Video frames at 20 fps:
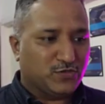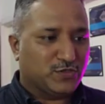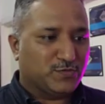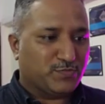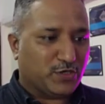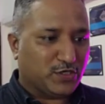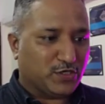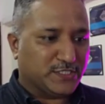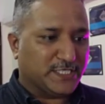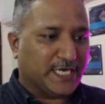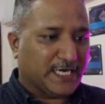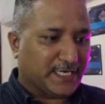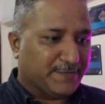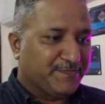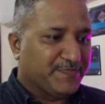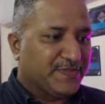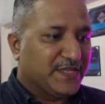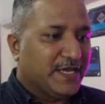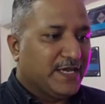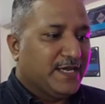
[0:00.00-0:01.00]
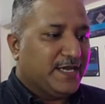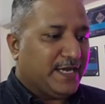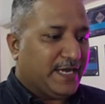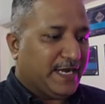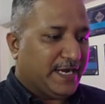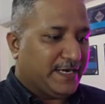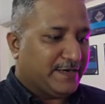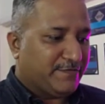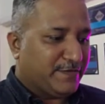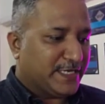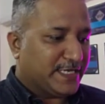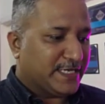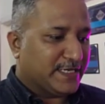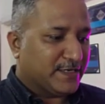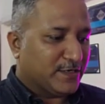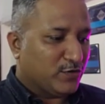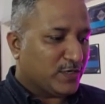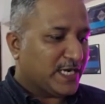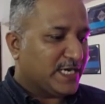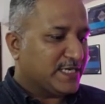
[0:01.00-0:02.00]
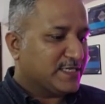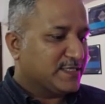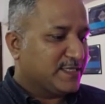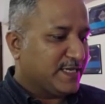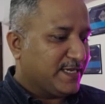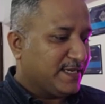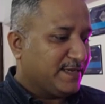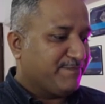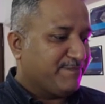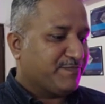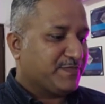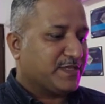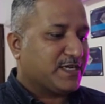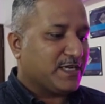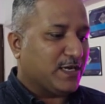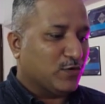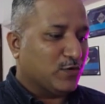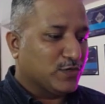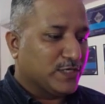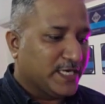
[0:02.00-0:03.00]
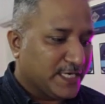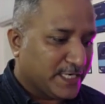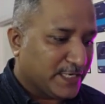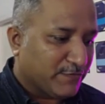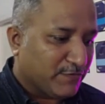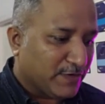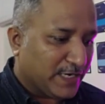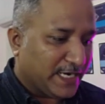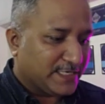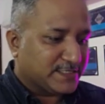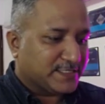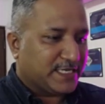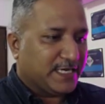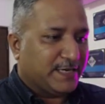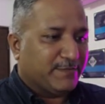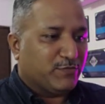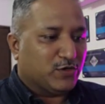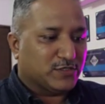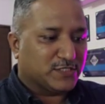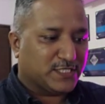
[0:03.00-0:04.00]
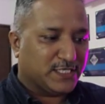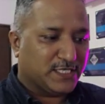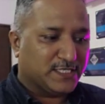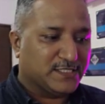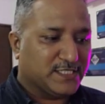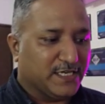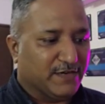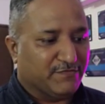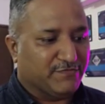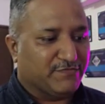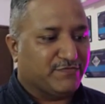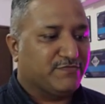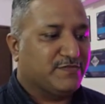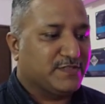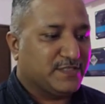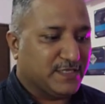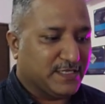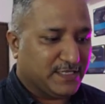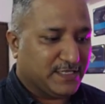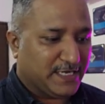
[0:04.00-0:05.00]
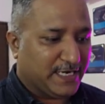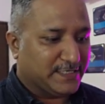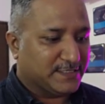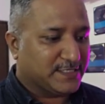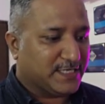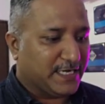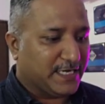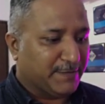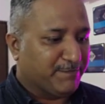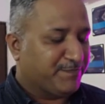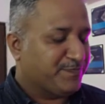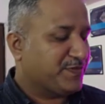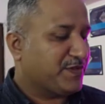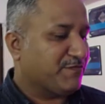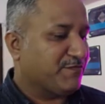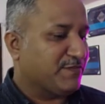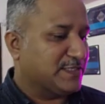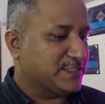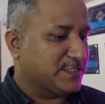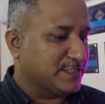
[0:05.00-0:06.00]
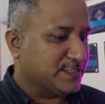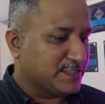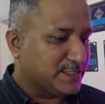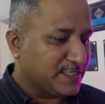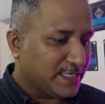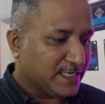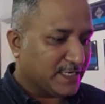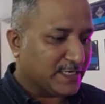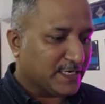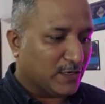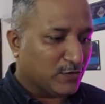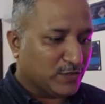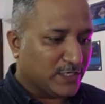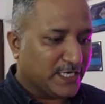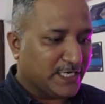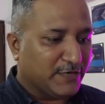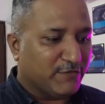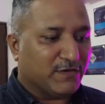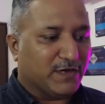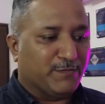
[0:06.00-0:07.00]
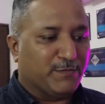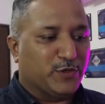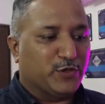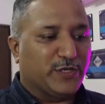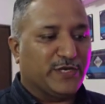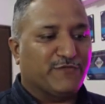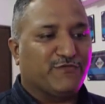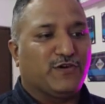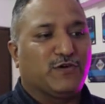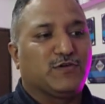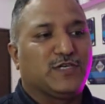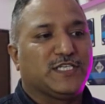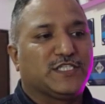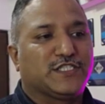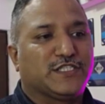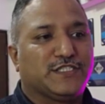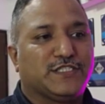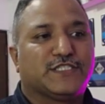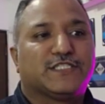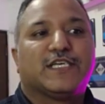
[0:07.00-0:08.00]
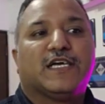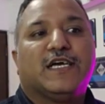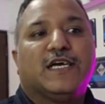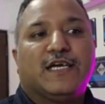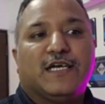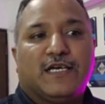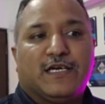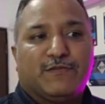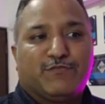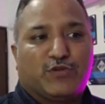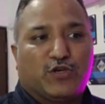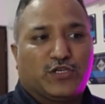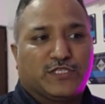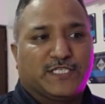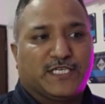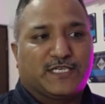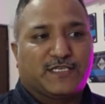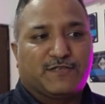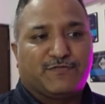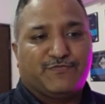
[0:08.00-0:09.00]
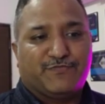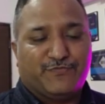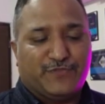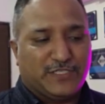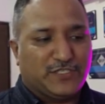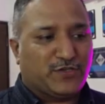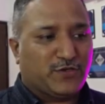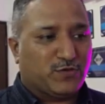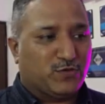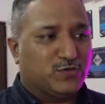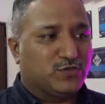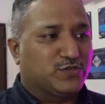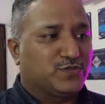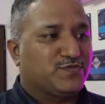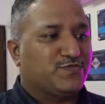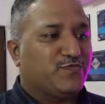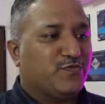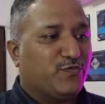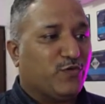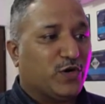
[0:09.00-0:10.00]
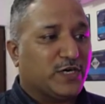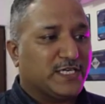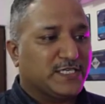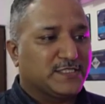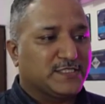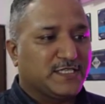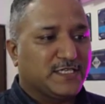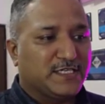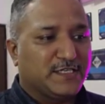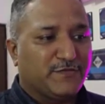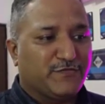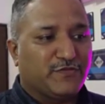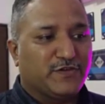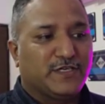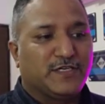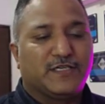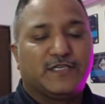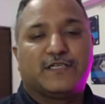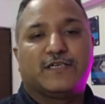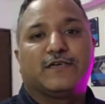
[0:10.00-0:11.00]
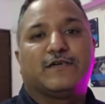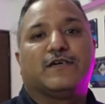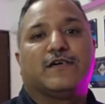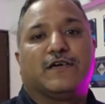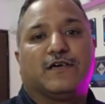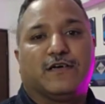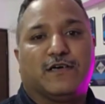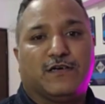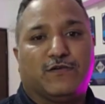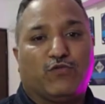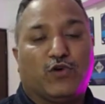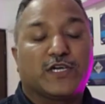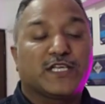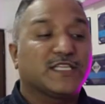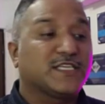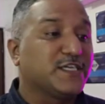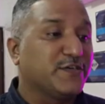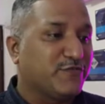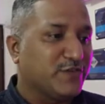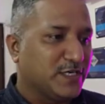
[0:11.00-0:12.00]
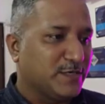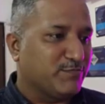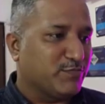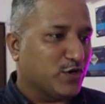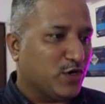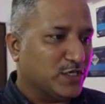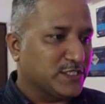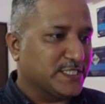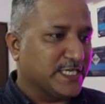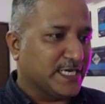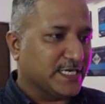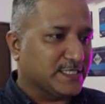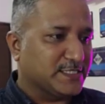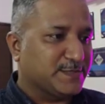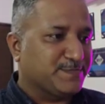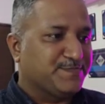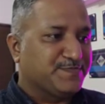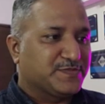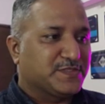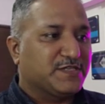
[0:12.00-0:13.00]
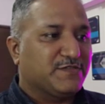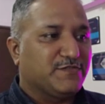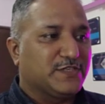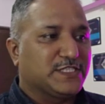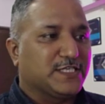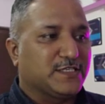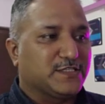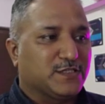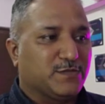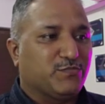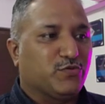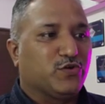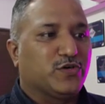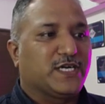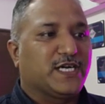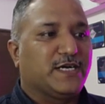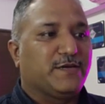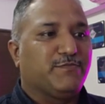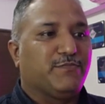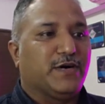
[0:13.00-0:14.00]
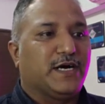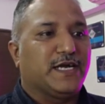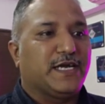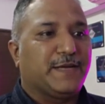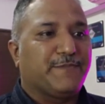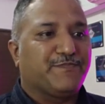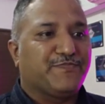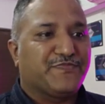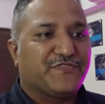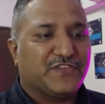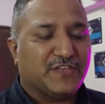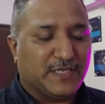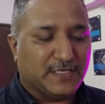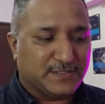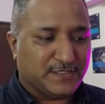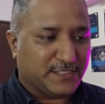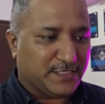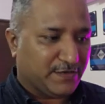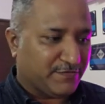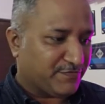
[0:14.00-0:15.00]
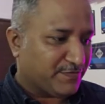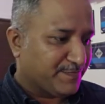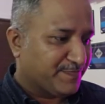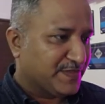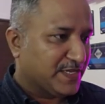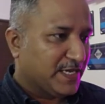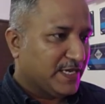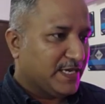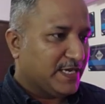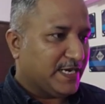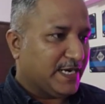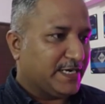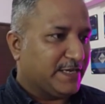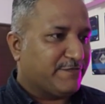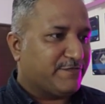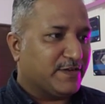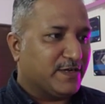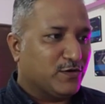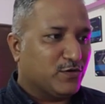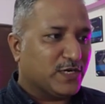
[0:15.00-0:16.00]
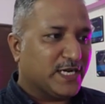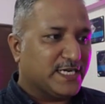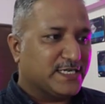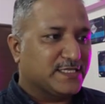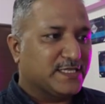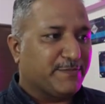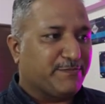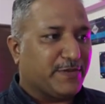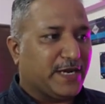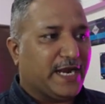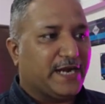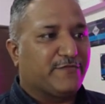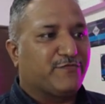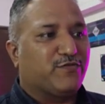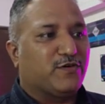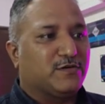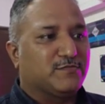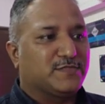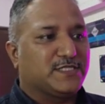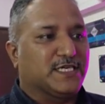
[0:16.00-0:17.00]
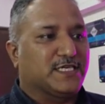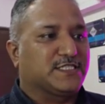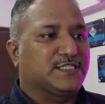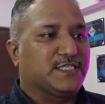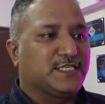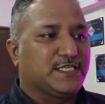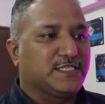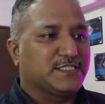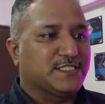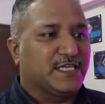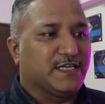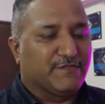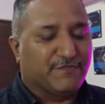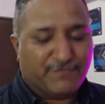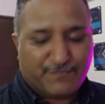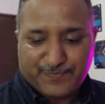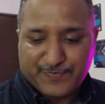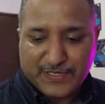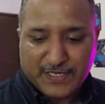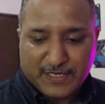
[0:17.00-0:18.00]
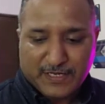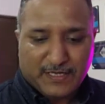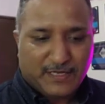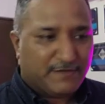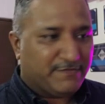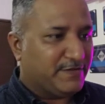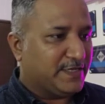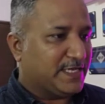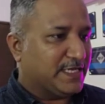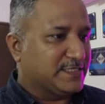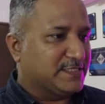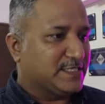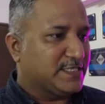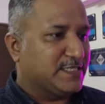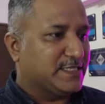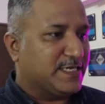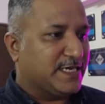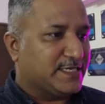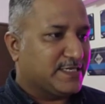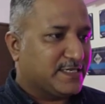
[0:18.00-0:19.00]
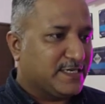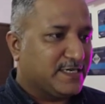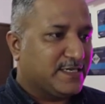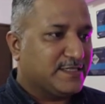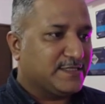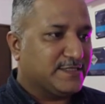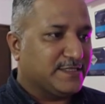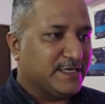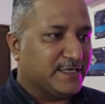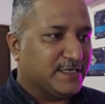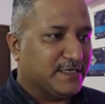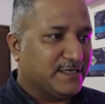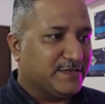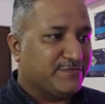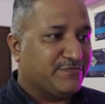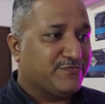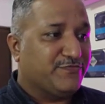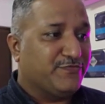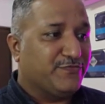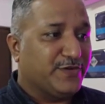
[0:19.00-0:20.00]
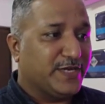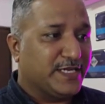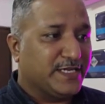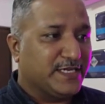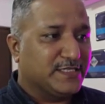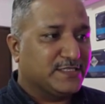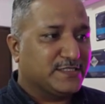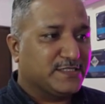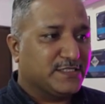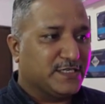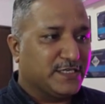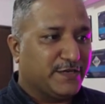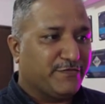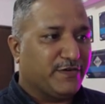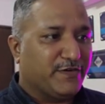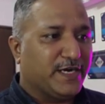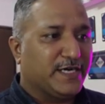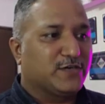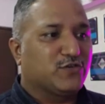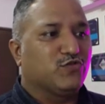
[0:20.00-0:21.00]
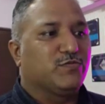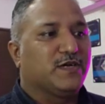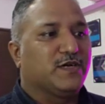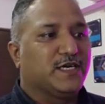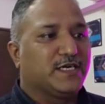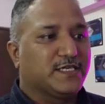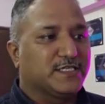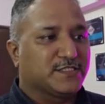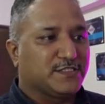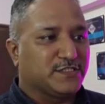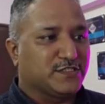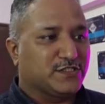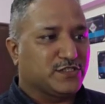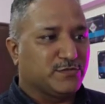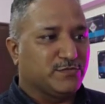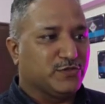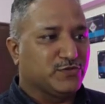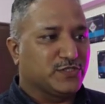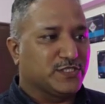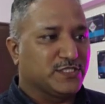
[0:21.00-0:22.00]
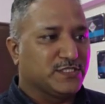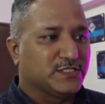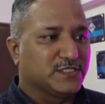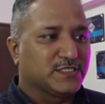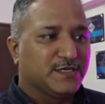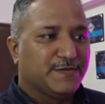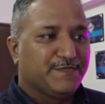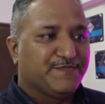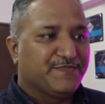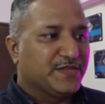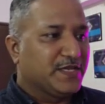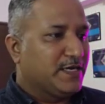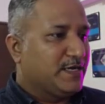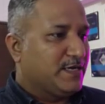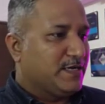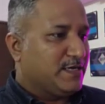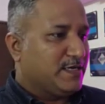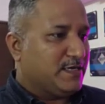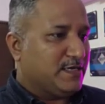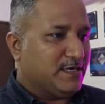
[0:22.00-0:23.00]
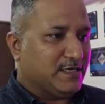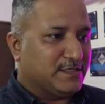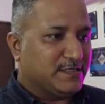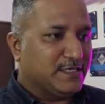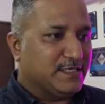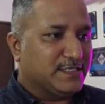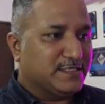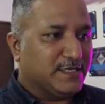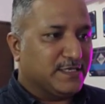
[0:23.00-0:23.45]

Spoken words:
project. And we can look at the Cloud Native Landscape, or CNCF landscape, which is the Cloud Native Computing Foundation's project, which shows what are the different projects which are supported by CNCF. And if we look at the platform section itself, we can see that there are various certified Kubernetes distributions. These are